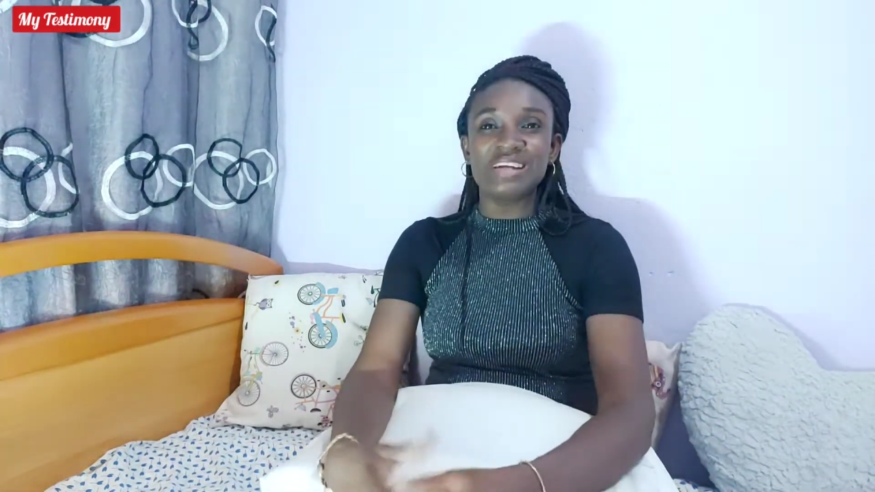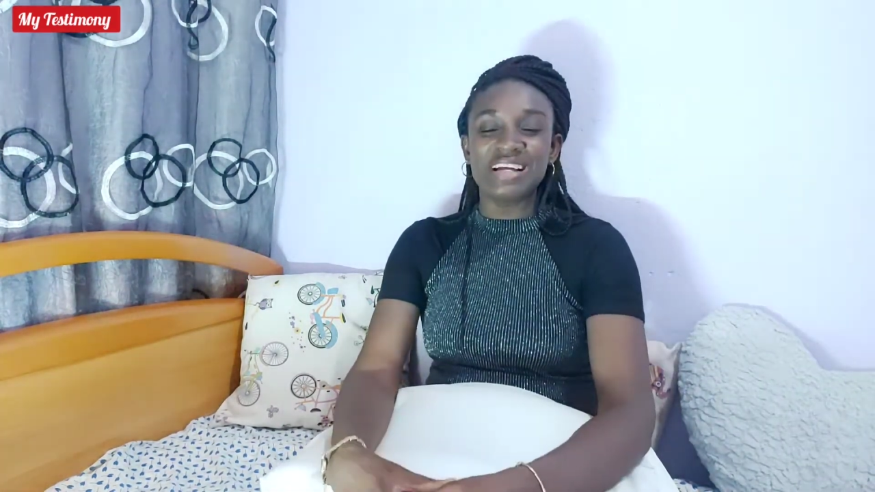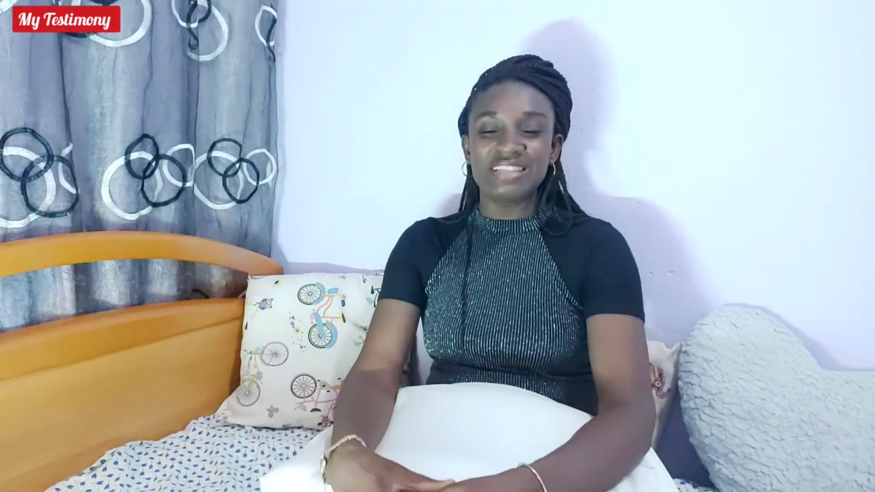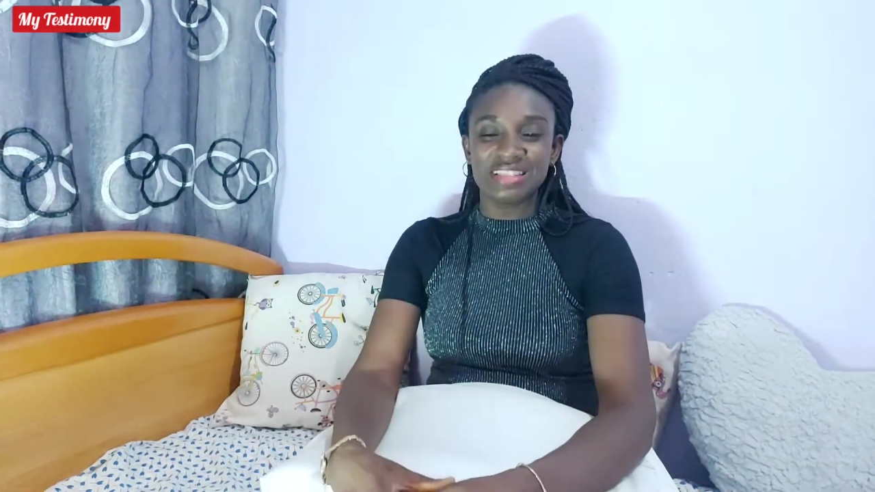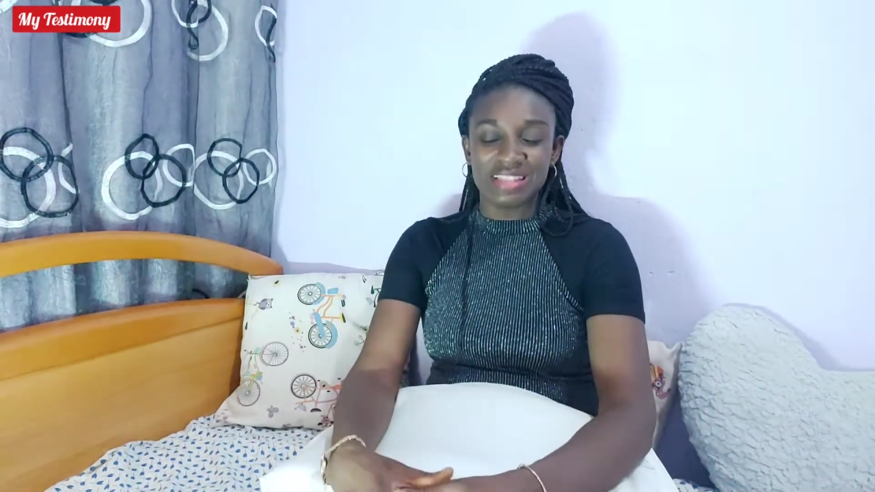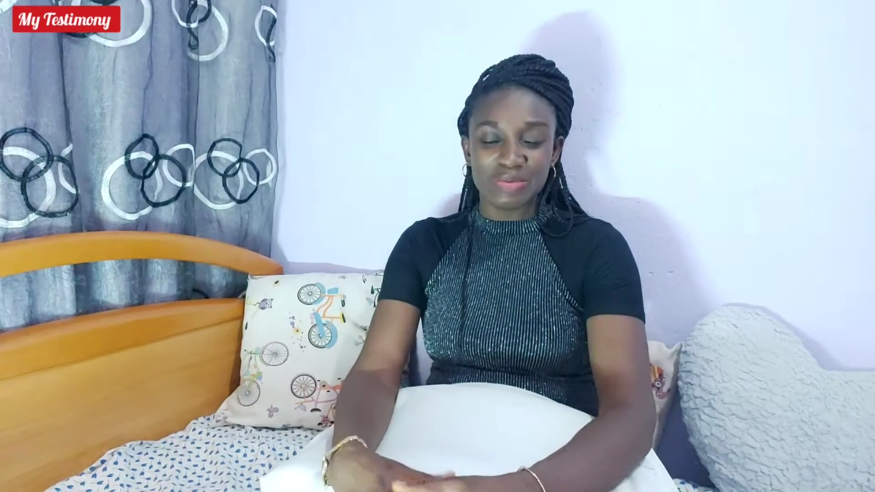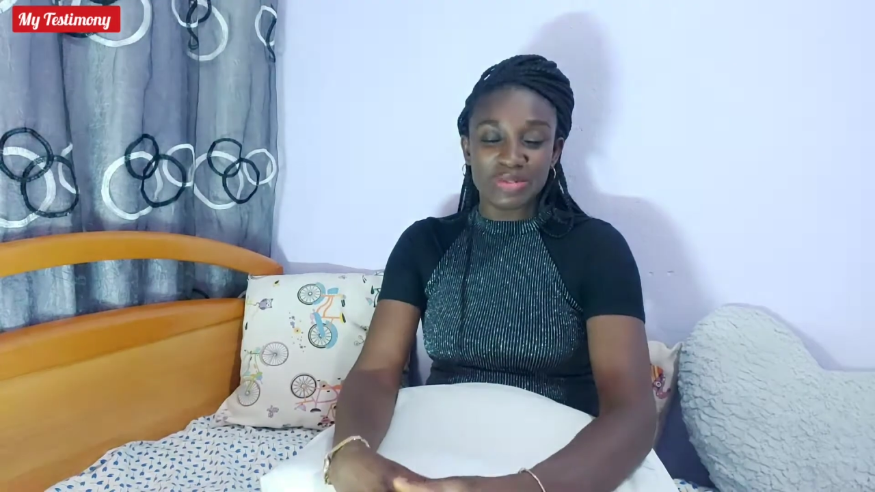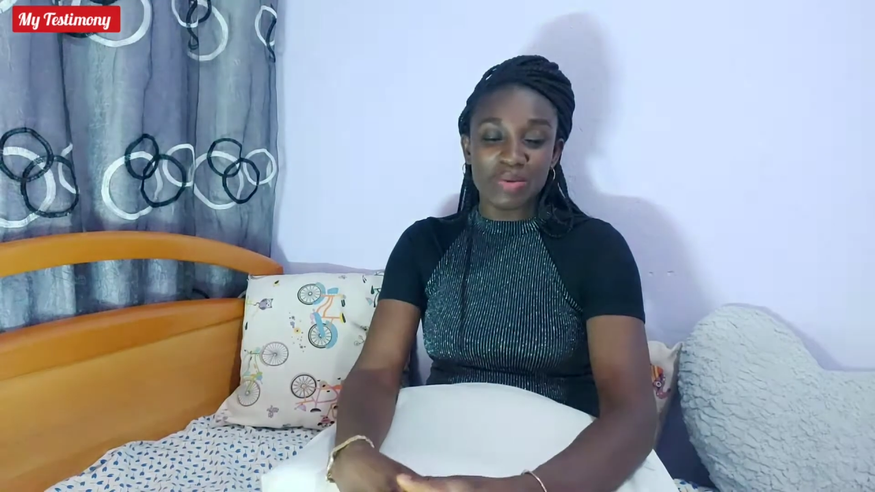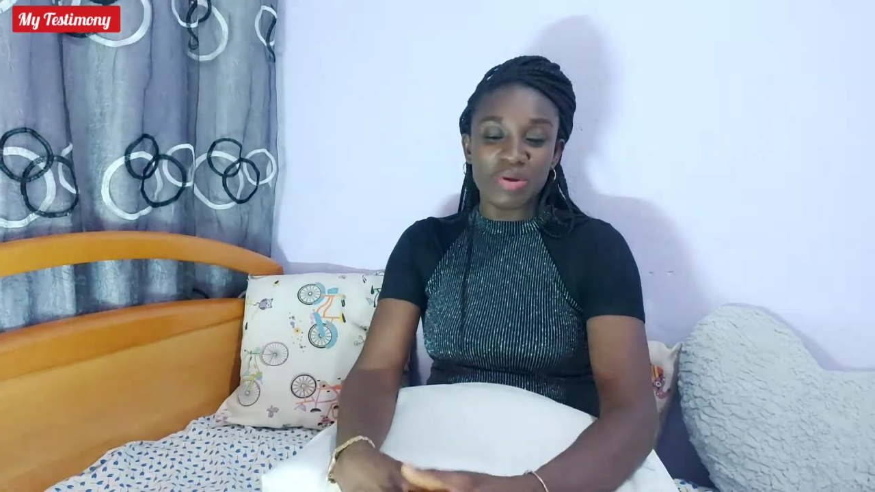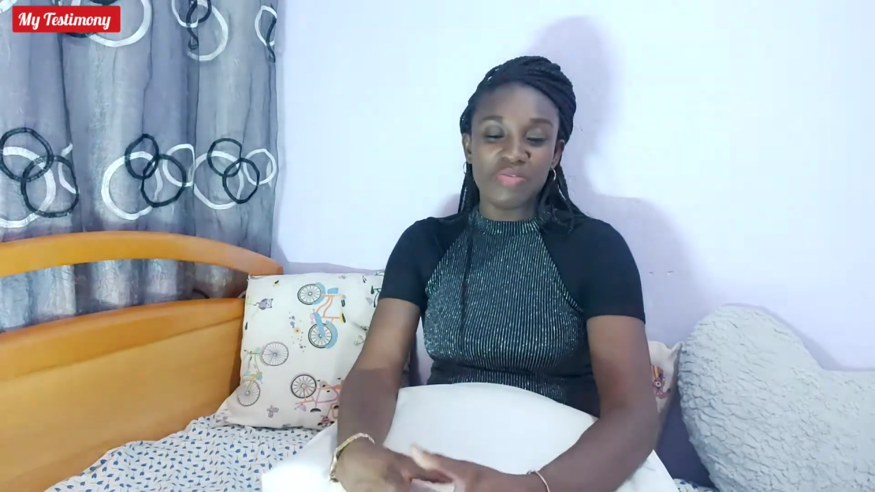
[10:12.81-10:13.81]
rehearsals, and I've
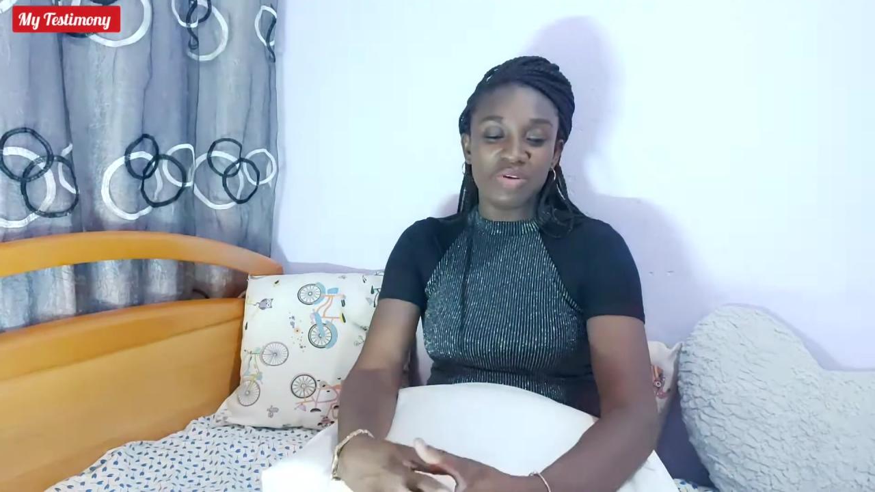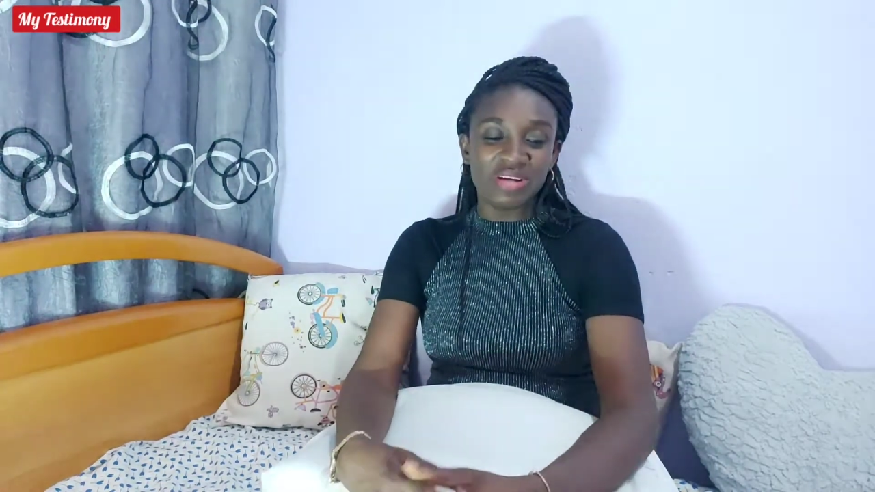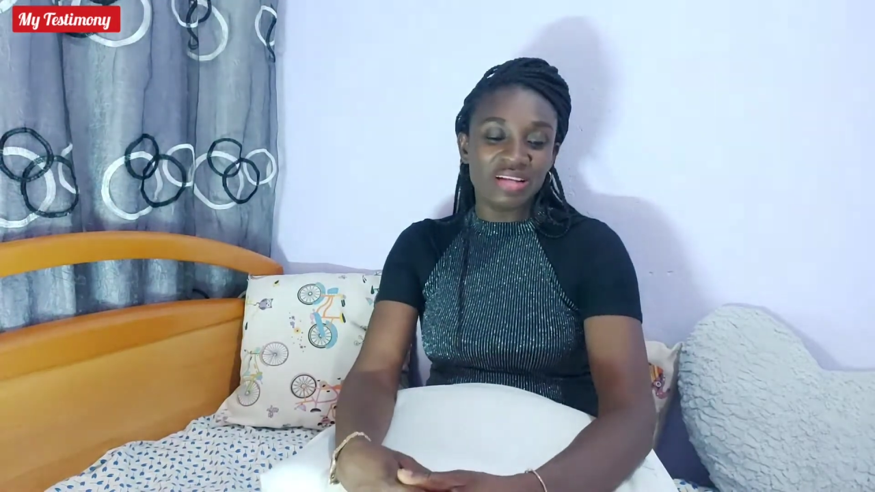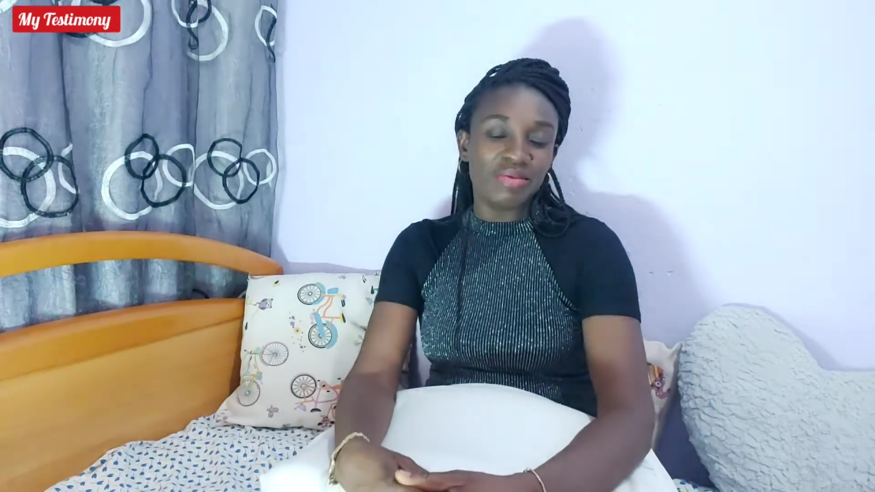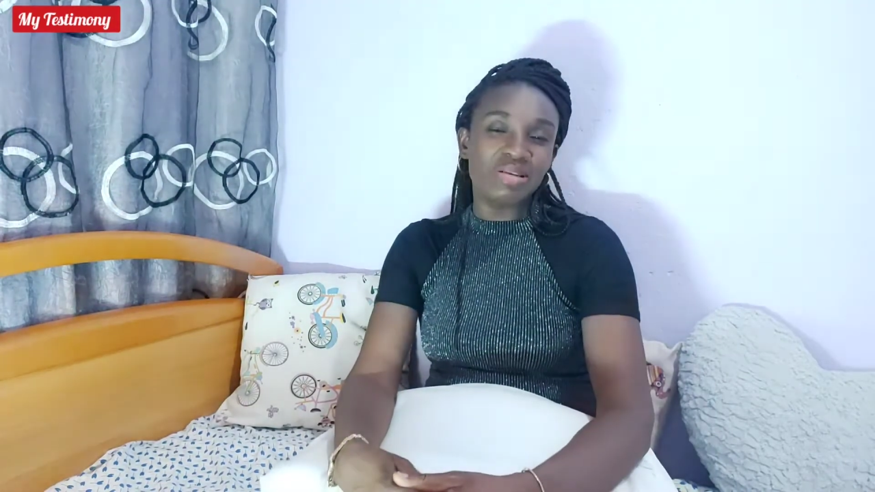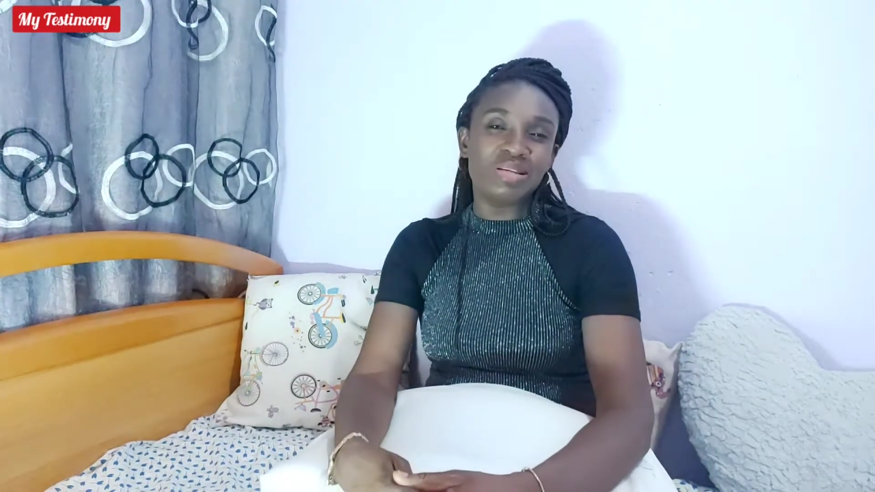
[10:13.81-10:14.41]
said, "I'm for one night."